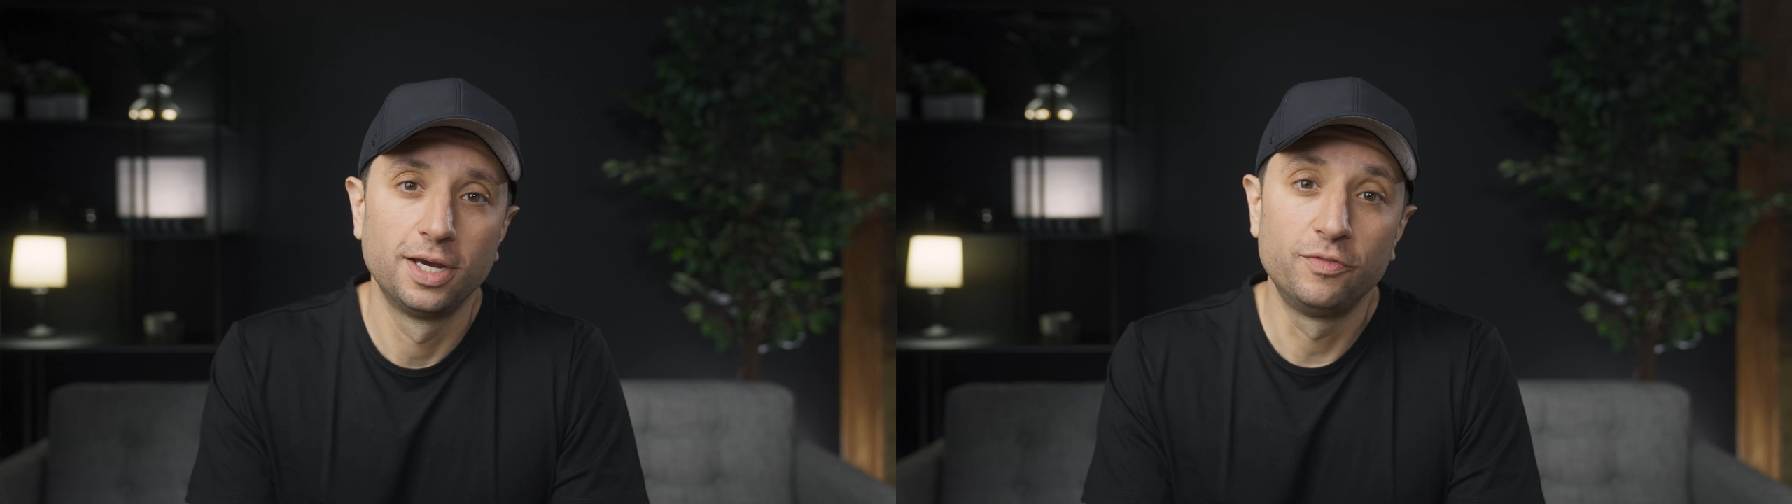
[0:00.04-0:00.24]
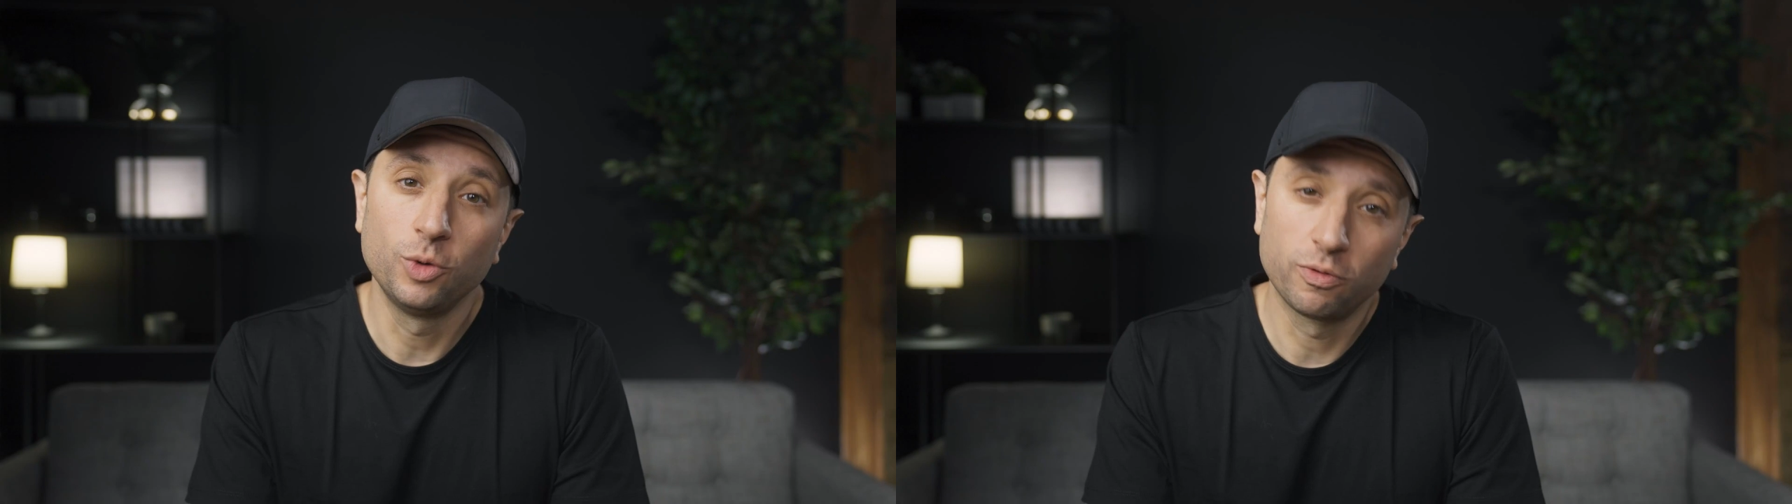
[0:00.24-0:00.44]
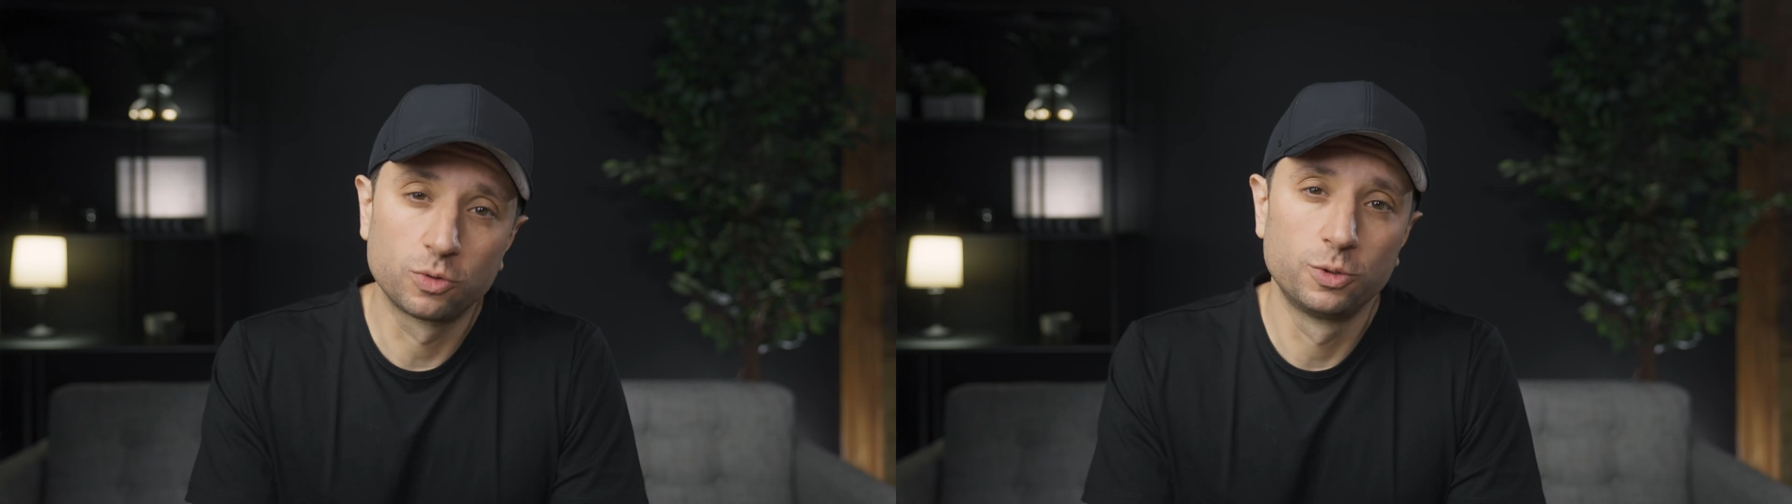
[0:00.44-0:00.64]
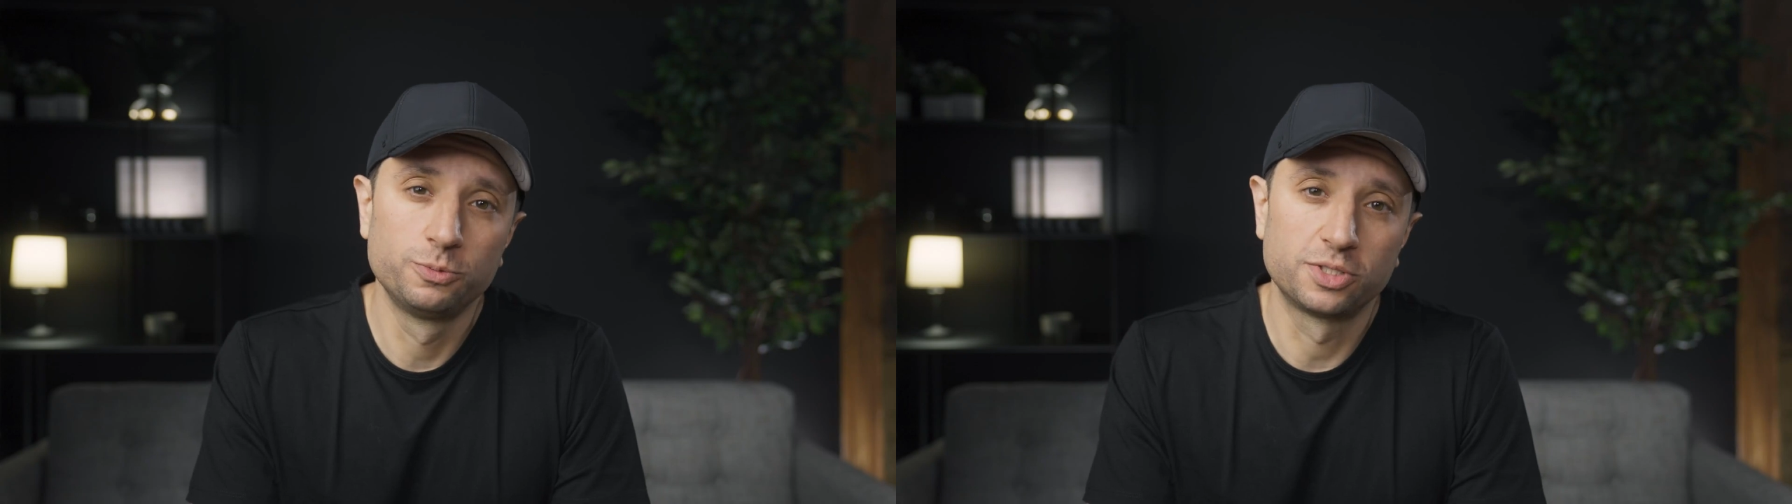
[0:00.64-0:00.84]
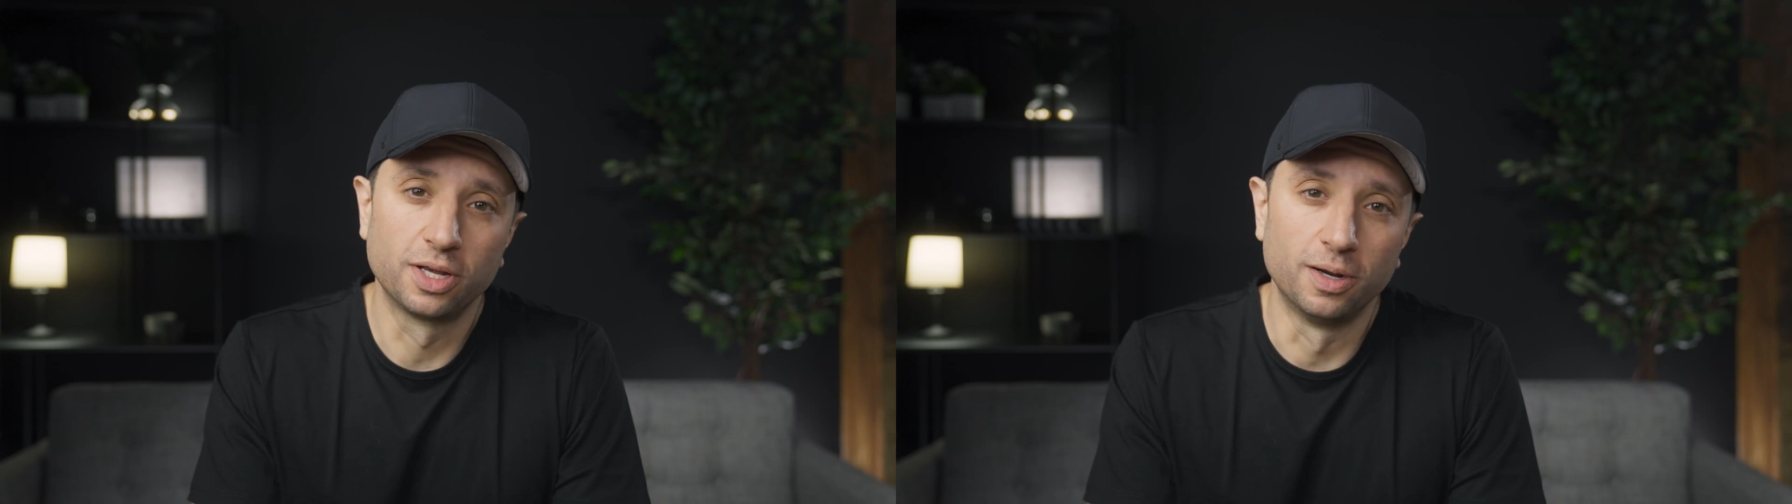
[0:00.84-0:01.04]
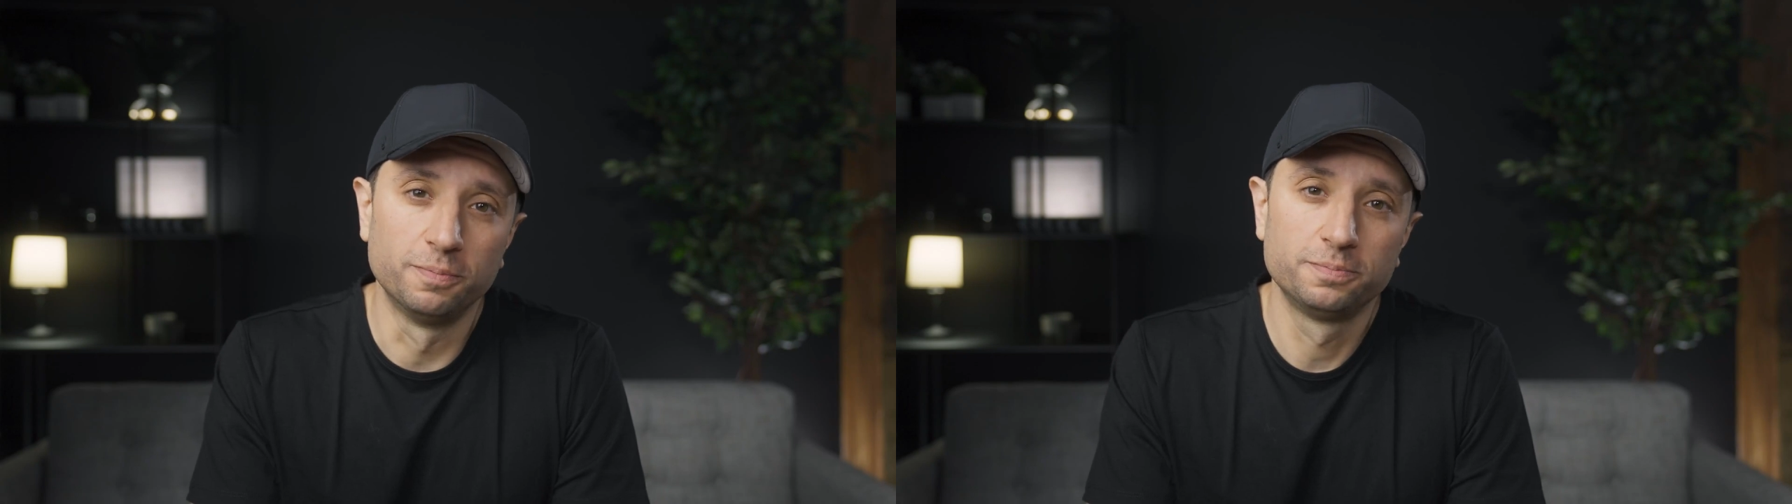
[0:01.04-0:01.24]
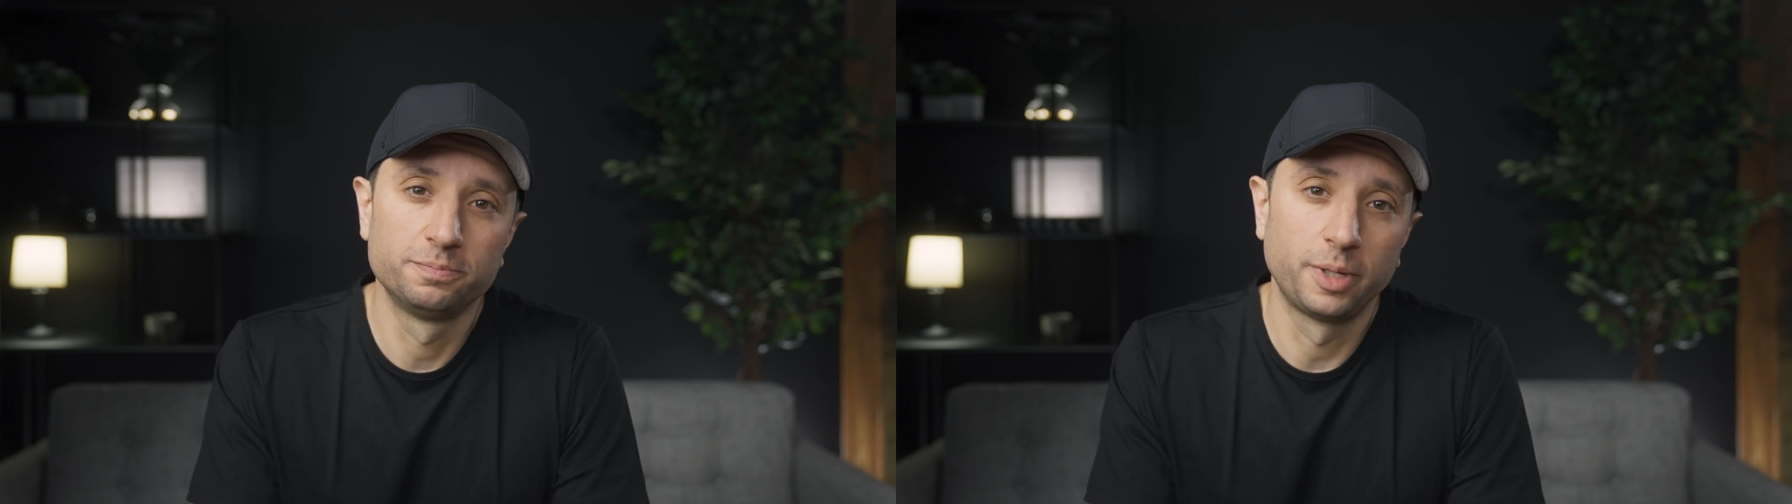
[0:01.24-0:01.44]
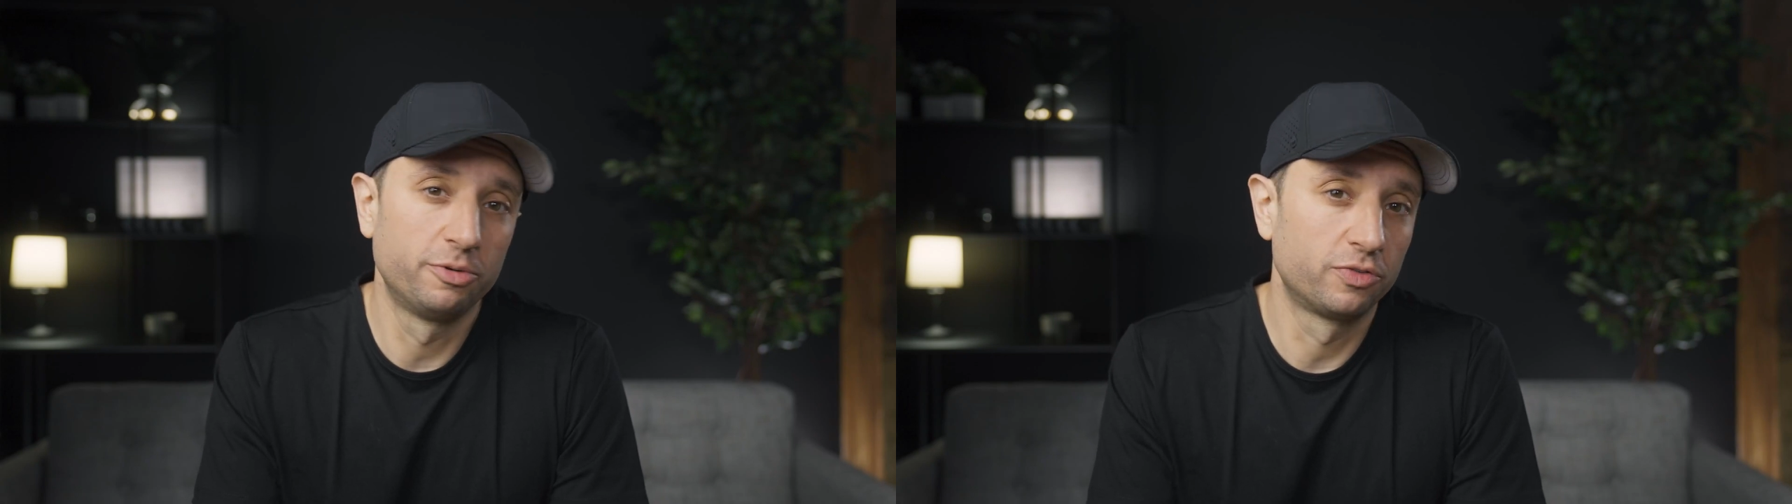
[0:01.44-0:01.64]
If you have a room set up,
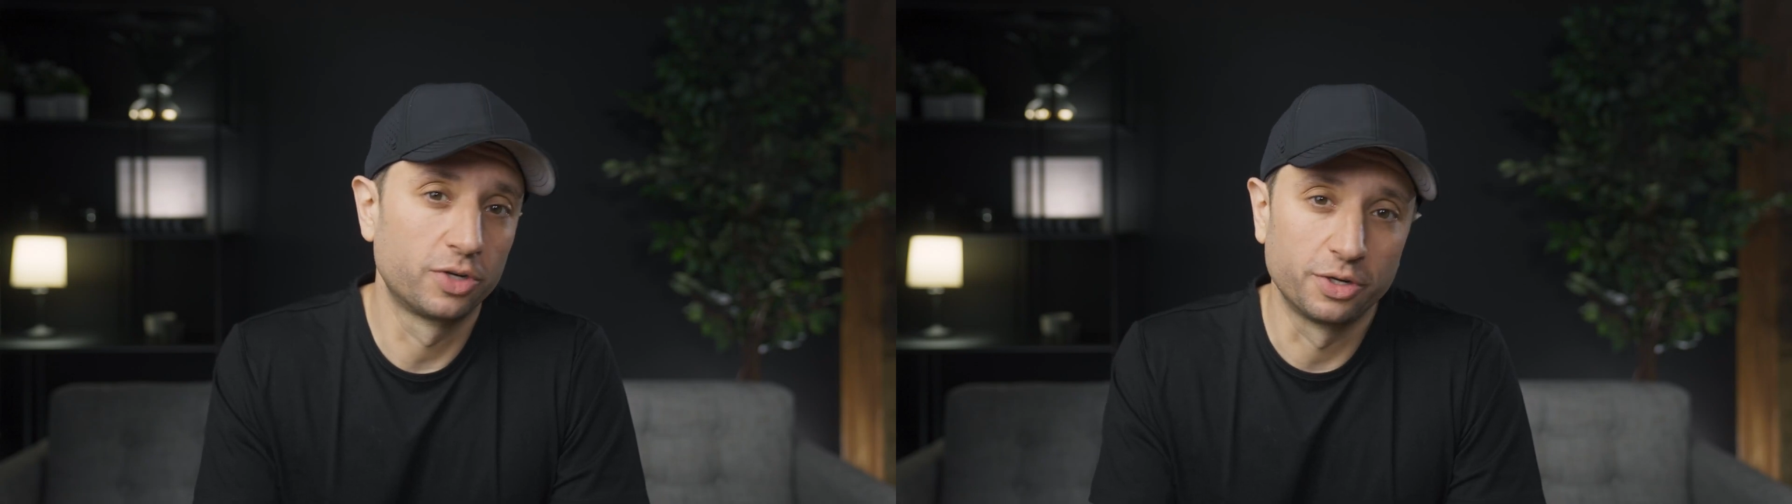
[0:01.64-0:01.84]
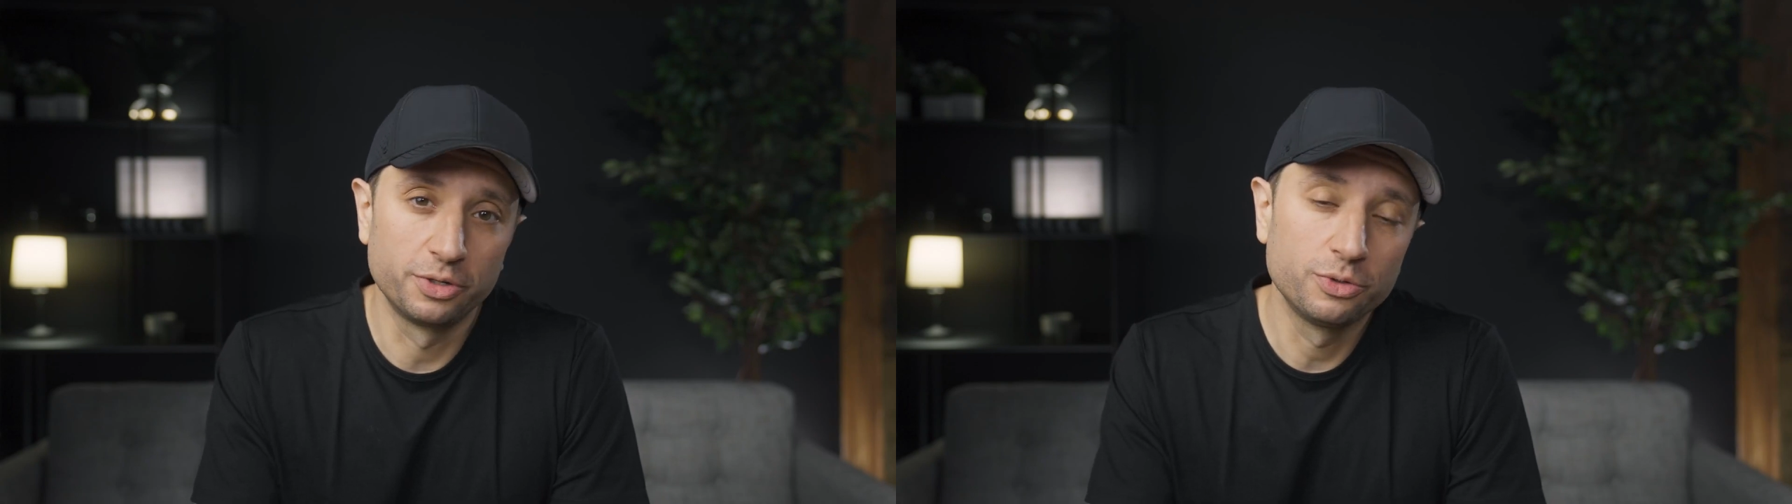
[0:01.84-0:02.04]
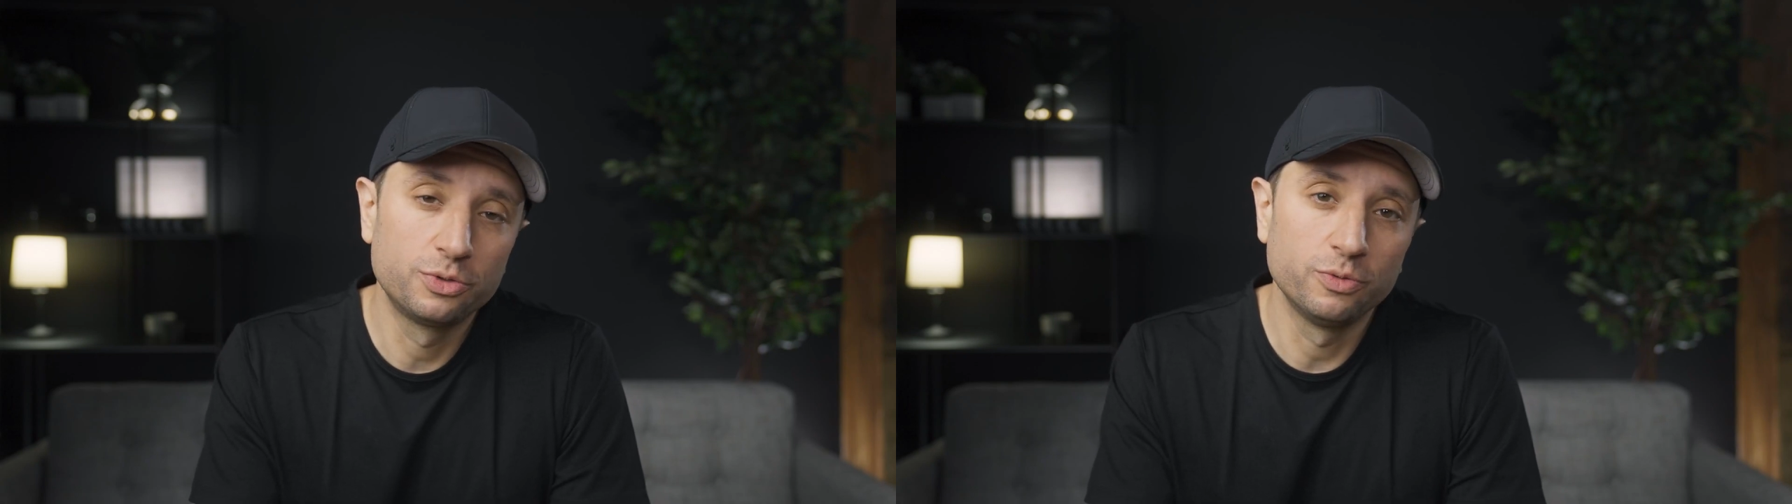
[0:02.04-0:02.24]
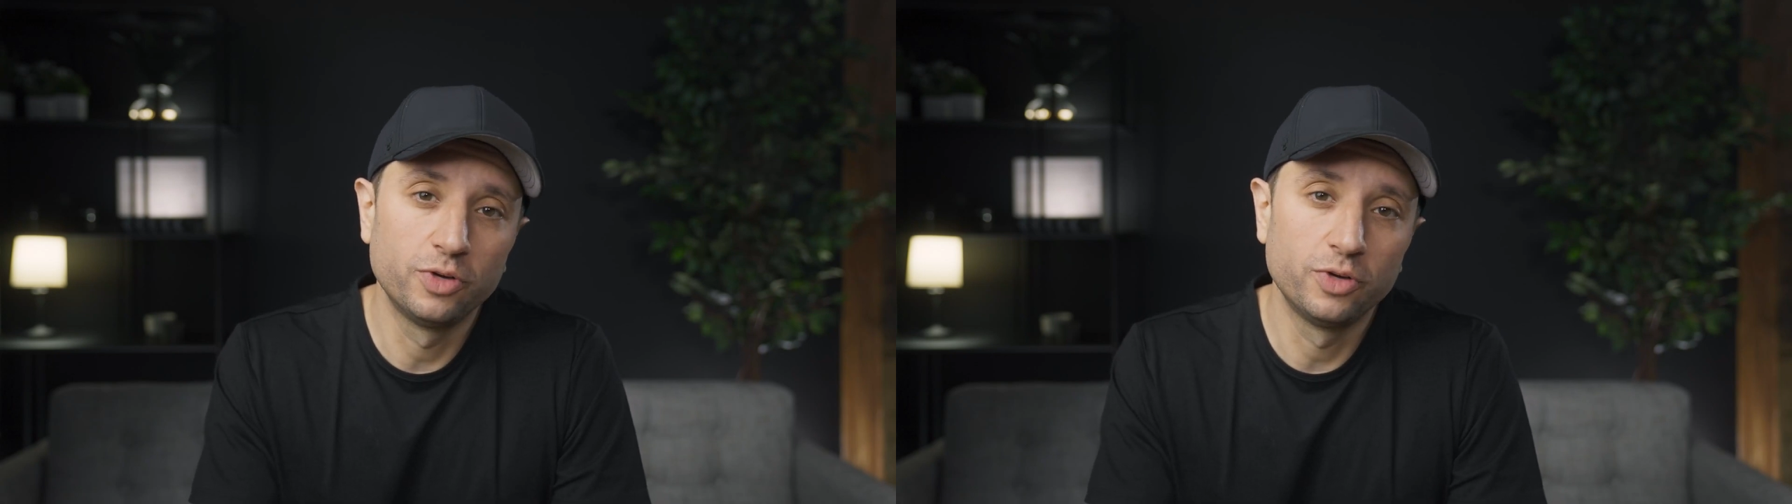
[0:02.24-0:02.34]
maybe for your YouTube